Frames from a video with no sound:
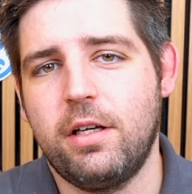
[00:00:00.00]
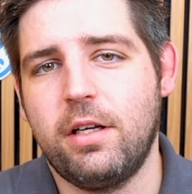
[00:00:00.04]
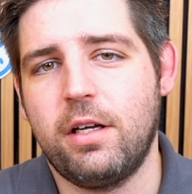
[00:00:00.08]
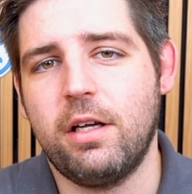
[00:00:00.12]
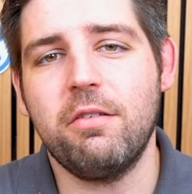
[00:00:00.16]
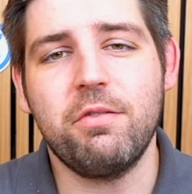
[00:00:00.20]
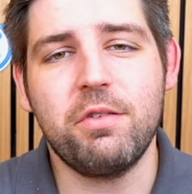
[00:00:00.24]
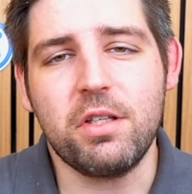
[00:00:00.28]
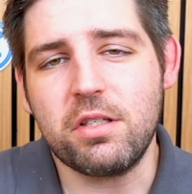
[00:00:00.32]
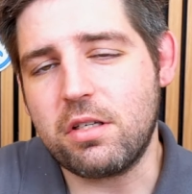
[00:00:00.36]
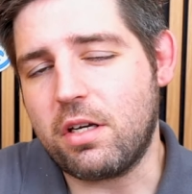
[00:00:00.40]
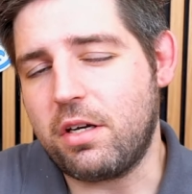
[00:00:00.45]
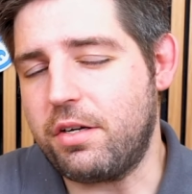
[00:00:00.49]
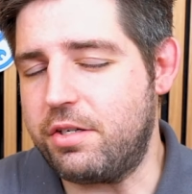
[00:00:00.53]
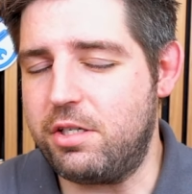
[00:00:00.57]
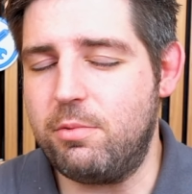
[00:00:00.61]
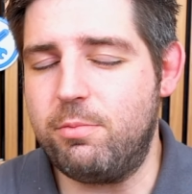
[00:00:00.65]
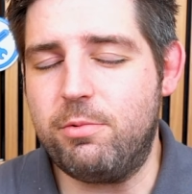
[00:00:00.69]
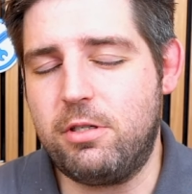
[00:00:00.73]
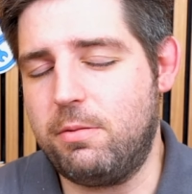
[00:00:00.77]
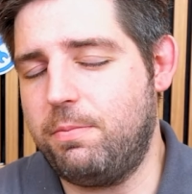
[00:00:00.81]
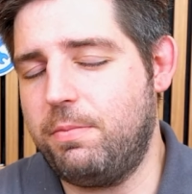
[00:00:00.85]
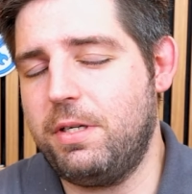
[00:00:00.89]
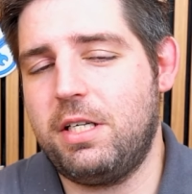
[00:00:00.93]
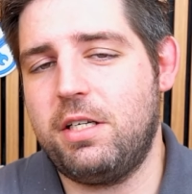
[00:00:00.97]
If this all
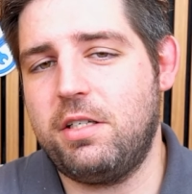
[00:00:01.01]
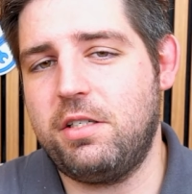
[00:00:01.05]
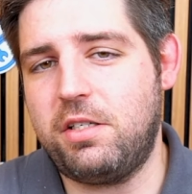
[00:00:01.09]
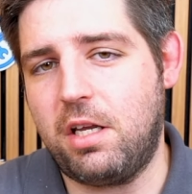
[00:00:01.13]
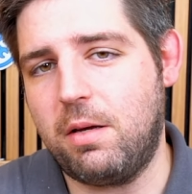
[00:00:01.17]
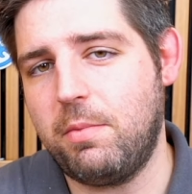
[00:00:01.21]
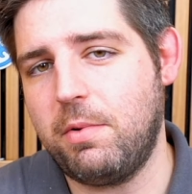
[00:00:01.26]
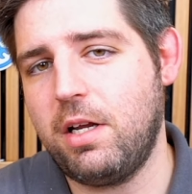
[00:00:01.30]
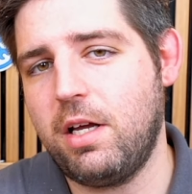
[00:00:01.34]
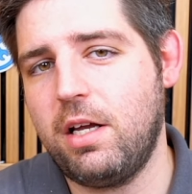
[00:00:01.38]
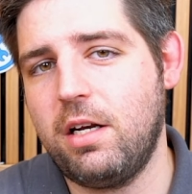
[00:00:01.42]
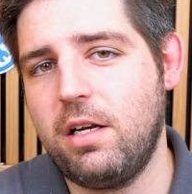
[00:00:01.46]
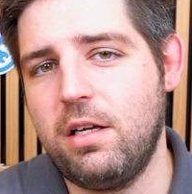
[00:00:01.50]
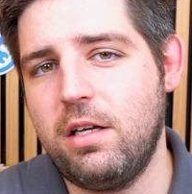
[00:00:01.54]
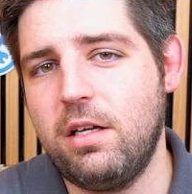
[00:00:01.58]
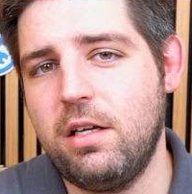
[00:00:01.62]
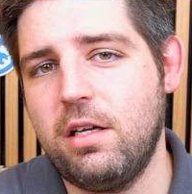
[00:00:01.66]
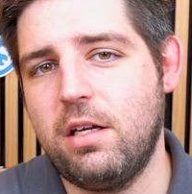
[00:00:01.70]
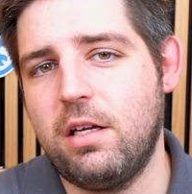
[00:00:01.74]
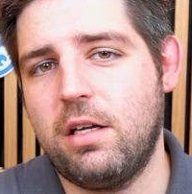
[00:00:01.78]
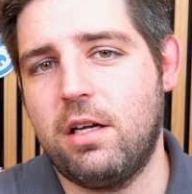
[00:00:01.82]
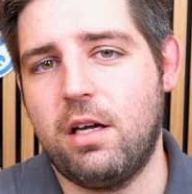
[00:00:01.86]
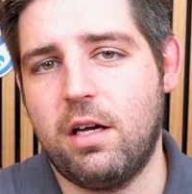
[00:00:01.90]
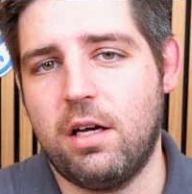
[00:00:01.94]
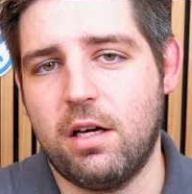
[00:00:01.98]
seems a bit intimidating,
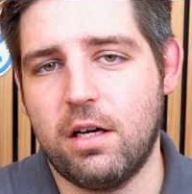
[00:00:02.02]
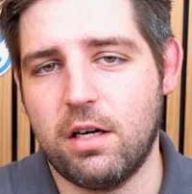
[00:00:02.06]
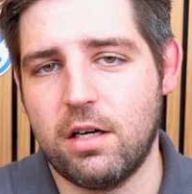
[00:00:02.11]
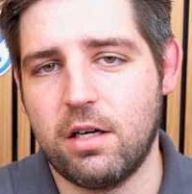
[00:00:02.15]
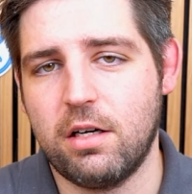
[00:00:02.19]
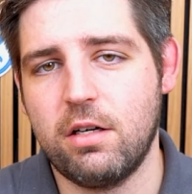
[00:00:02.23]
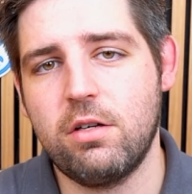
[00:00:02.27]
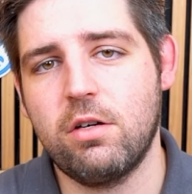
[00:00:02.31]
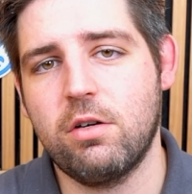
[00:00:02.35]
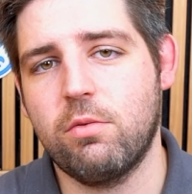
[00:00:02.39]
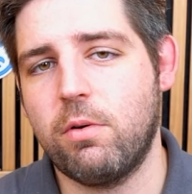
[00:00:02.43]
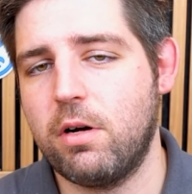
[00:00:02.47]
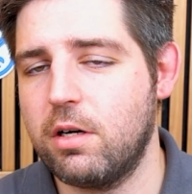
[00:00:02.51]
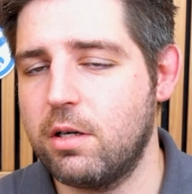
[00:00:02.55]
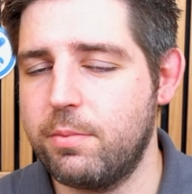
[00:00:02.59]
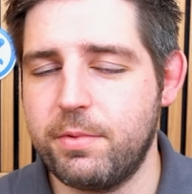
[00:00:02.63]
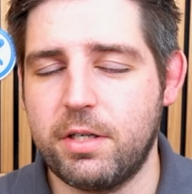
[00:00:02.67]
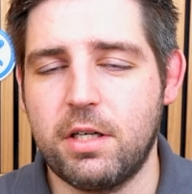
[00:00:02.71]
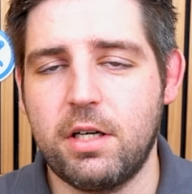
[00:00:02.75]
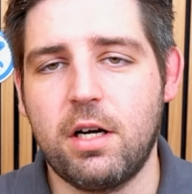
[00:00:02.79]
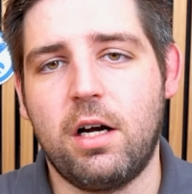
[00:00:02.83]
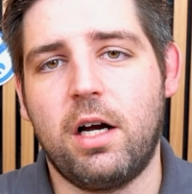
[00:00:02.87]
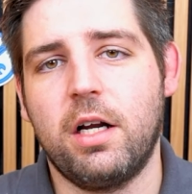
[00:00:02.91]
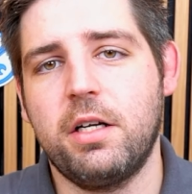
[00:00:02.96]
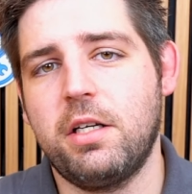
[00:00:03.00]
you're welcome to
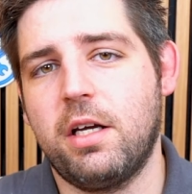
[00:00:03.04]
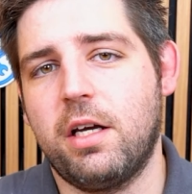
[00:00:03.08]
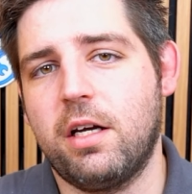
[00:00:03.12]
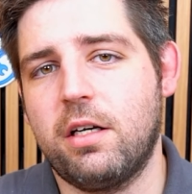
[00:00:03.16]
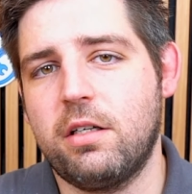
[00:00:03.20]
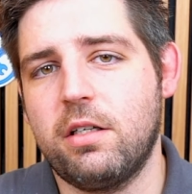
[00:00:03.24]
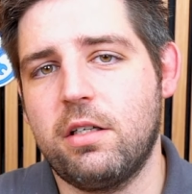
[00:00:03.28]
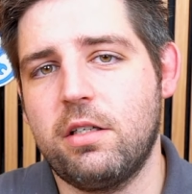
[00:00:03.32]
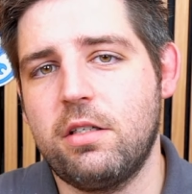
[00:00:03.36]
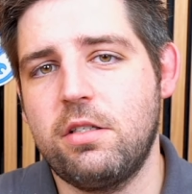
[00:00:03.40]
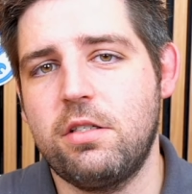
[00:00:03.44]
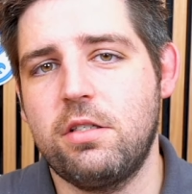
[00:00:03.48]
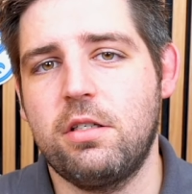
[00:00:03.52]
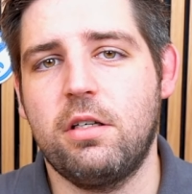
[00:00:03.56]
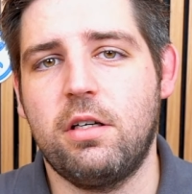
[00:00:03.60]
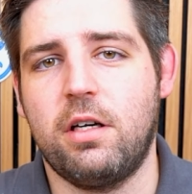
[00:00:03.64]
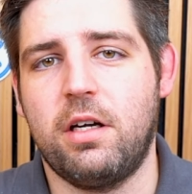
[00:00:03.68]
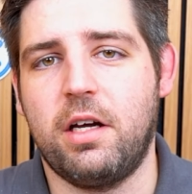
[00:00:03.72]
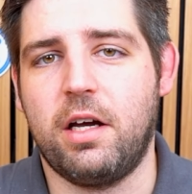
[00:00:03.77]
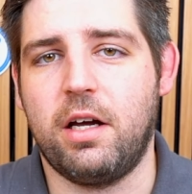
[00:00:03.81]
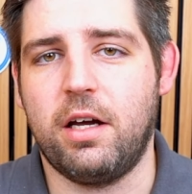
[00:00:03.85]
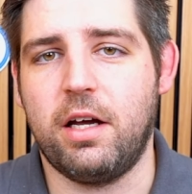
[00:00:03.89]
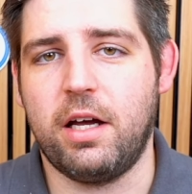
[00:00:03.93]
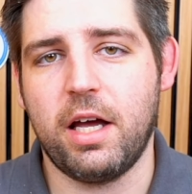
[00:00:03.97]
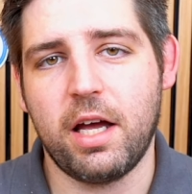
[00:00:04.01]
contact us
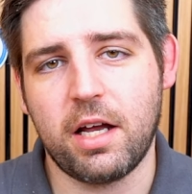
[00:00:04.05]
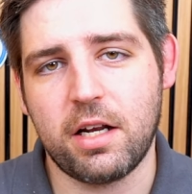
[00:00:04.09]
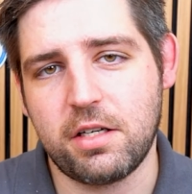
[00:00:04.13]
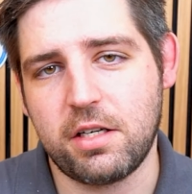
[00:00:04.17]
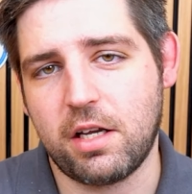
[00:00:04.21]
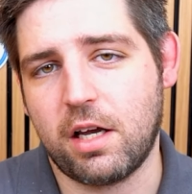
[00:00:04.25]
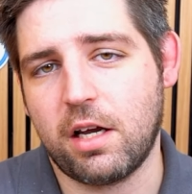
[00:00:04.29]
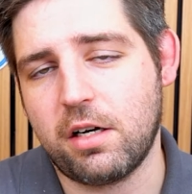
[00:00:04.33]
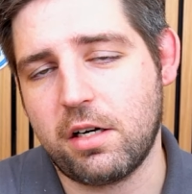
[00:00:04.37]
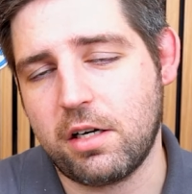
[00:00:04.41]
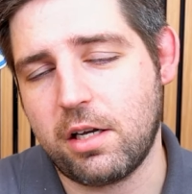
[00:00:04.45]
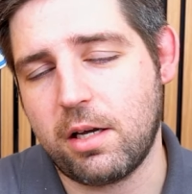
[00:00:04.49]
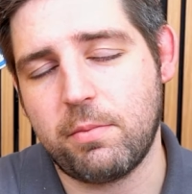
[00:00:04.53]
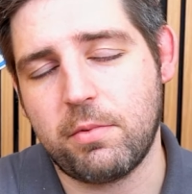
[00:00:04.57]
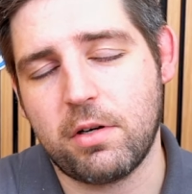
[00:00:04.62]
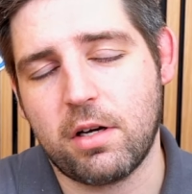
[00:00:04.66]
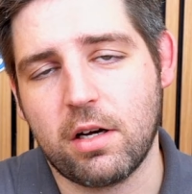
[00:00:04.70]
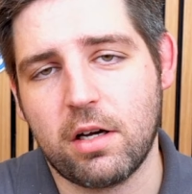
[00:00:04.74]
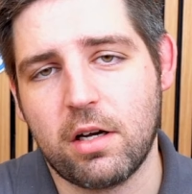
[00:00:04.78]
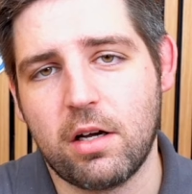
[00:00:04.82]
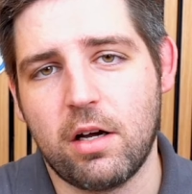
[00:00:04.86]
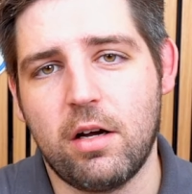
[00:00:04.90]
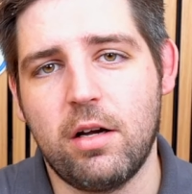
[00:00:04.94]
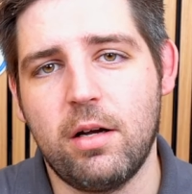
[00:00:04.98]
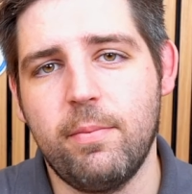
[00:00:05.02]
at
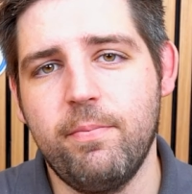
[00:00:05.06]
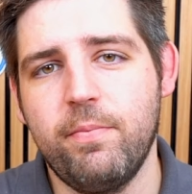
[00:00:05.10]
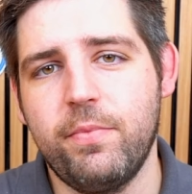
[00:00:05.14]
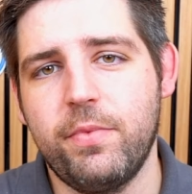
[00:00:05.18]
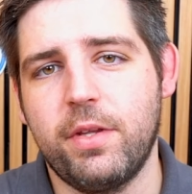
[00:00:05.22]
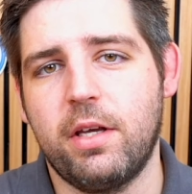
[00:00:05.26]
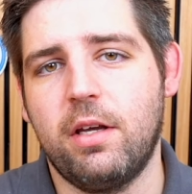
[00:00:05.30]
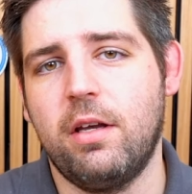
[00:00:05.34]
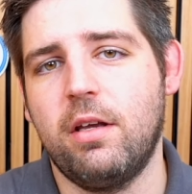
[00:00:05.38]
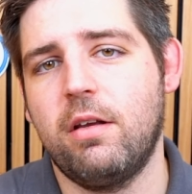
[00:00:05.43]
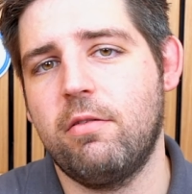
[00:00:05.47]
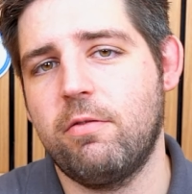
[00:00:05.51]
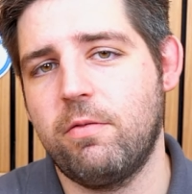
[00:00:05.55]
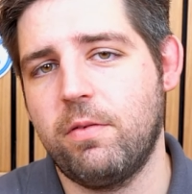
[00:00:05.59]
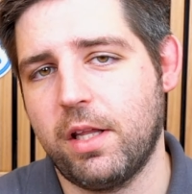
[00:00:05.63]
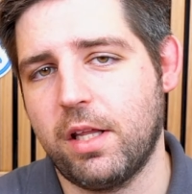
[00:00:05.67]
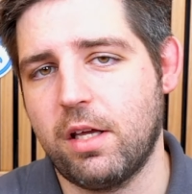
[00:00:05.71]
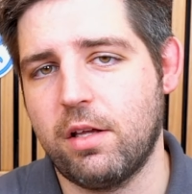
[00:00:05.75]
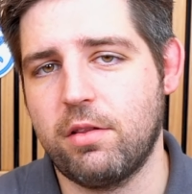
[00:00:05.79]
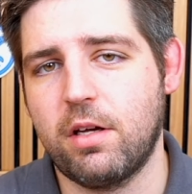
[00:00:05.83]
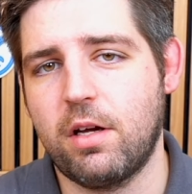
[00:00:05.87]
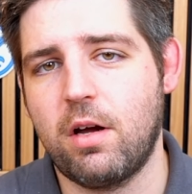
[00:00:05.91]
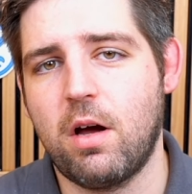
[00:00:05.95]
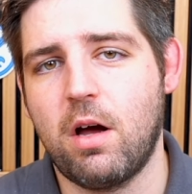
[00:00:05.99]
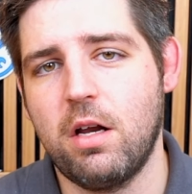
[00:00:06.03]
techdev.com and fill out
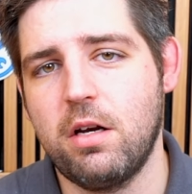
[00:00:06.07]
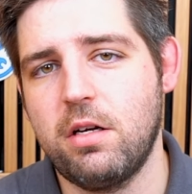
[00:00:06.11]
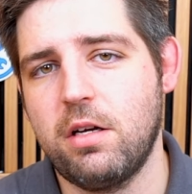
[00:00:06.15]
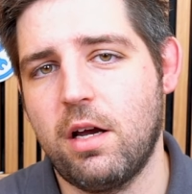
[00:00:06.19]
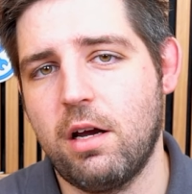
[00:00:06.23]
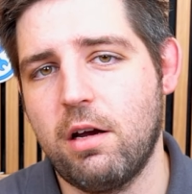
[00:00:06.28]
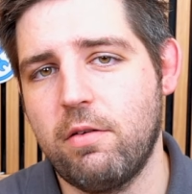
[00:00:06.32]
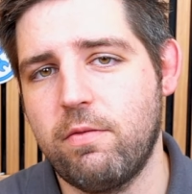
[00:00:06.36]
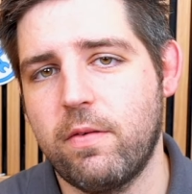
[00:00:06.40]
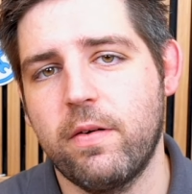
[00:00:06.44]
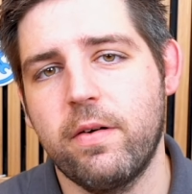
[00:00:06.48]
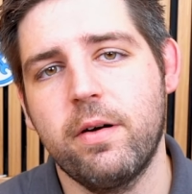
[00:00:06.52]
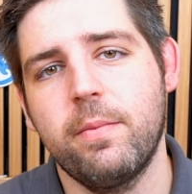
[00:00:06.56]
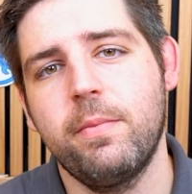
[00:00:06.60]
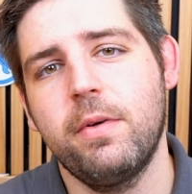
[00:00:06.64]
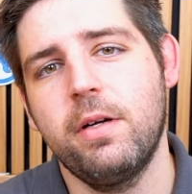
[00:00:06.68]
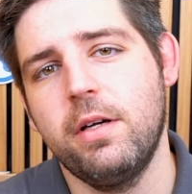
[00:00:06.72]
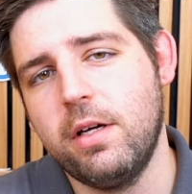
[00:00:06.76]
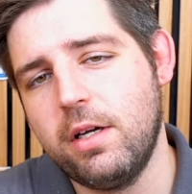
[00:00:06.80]
the contact form.